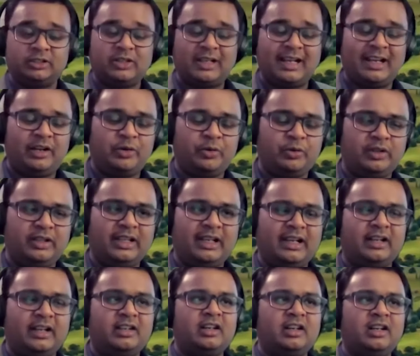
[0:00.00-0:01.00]
to add to
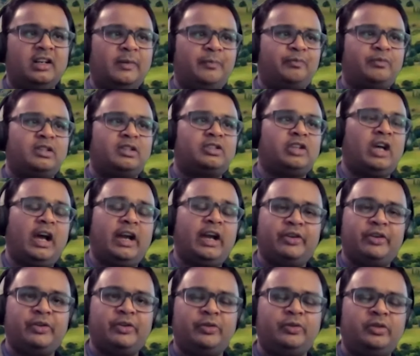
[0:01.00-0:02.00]
that, so I
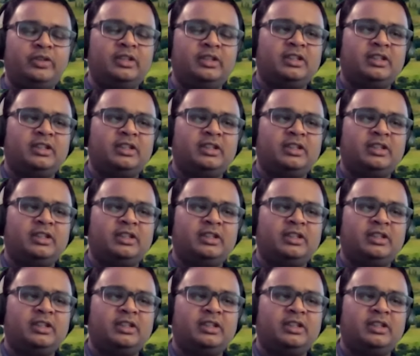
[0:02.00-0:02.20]
do